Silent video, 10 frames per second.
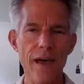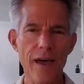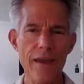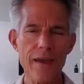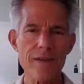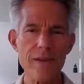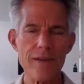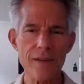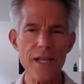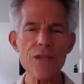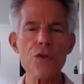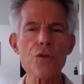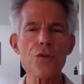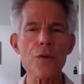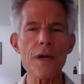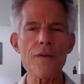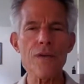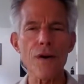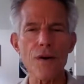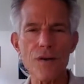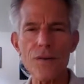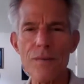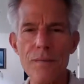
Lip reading: an exhale. So let's do 3 of those.